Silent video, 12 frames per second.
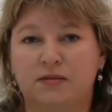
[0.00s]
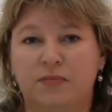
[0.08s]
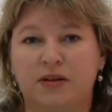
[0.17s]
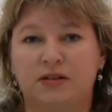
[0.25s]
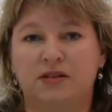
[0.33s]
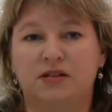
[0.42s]

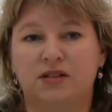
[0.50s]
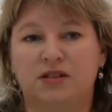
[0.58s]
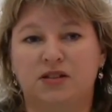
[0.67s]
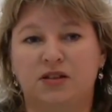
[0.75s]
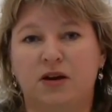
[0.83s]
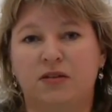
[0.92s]
but just
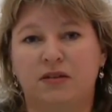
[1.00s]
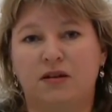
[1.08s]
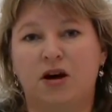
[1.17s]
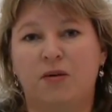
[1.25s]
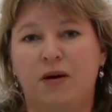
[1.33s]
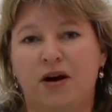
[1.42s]
to know that the
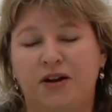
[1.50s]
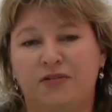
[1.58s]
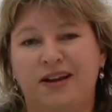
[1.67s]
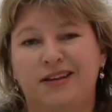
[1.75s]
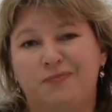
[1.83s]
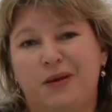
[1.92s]

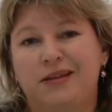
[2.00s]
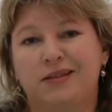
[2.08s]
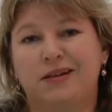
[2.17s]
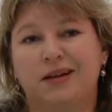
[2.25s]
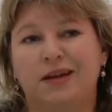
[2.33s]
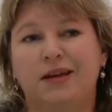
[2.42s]
carbohydrate is
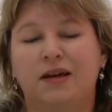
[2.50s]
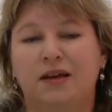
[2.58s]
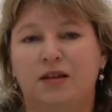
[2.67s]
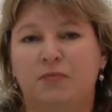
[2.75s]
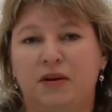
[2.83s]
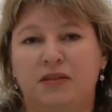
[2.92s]
basically
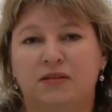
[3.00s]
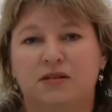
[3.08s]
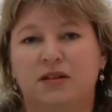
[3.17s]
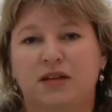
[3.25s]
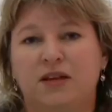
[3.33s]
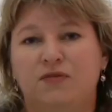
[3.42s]
the bit that's
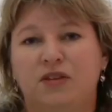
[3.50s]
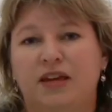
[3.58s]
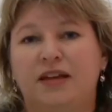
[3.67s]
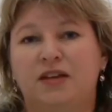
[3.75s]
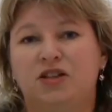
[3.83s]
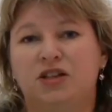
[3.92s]
going to give you the
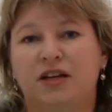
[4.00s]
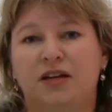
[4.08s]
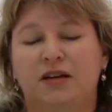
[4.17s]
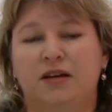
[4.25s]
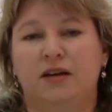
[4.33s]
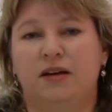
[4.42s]
energy,